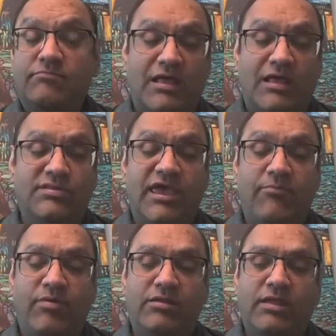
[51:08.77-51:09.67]
I'll say,
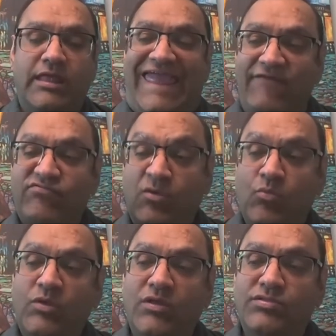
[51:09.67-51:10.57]
but if
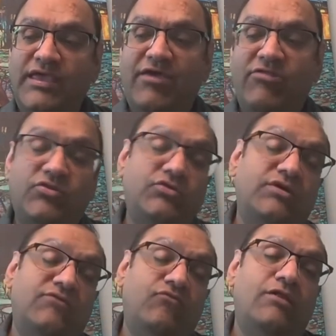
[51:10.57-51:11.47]
someone wants to get
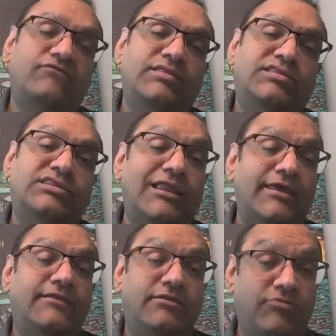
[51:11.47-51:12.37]
involved in
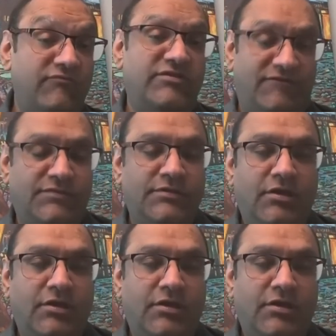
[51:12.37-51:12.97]
selling derivatives,